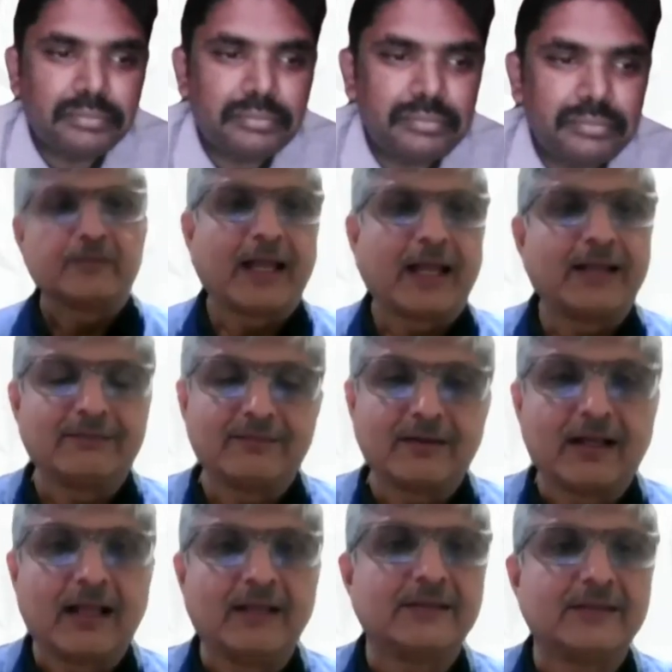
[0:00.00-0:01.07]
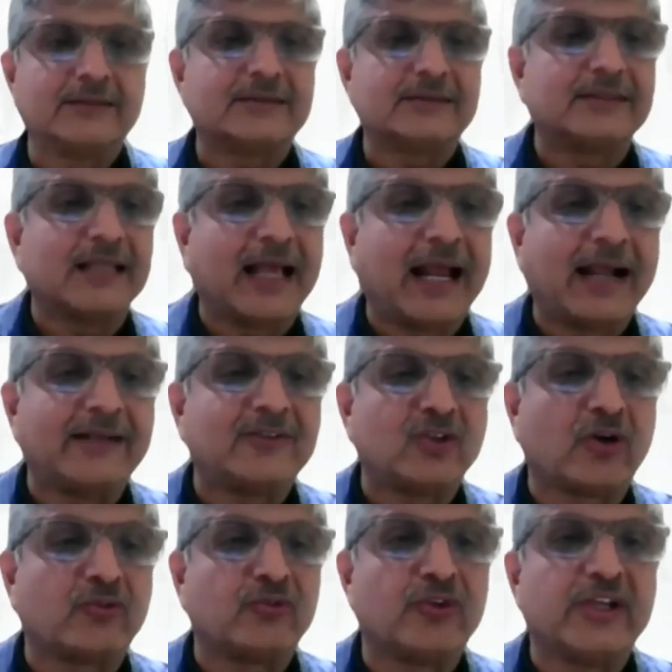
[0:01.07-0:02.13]
Thank you. And I'll just
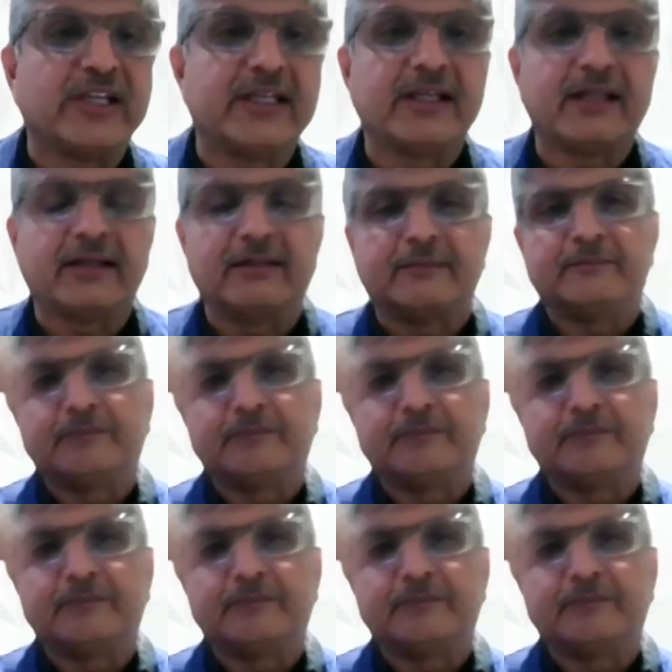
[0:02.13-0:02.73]
add thoughtfully,